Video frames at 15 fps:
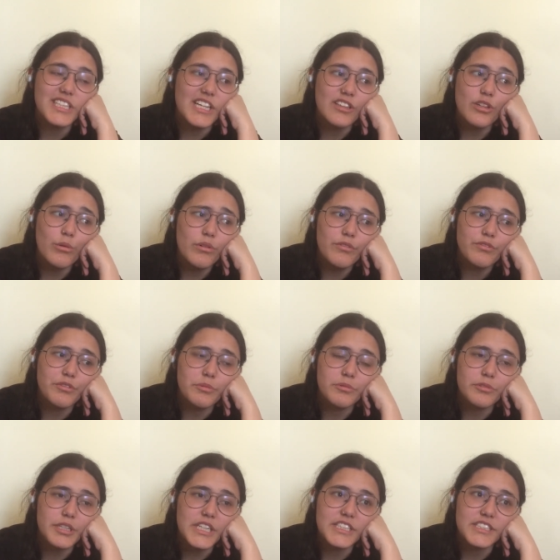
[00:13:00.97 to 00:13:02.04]
And no one from
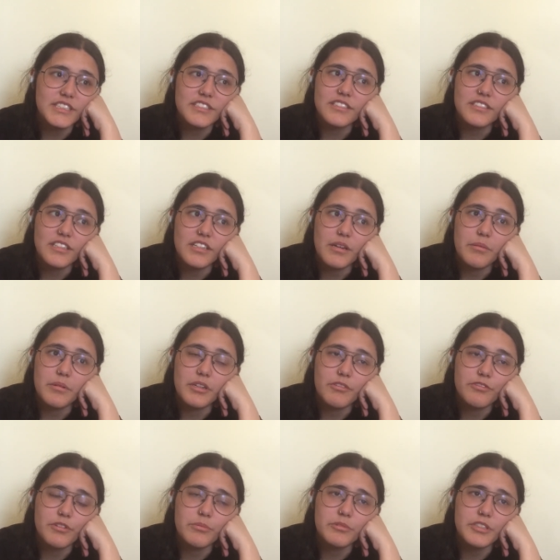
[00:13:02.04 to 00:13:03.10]
Grey's uh,
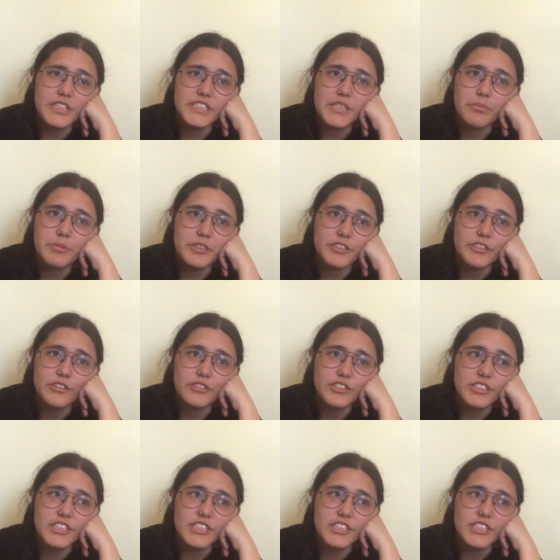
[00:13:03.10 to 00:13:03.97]
from Grey's appeared on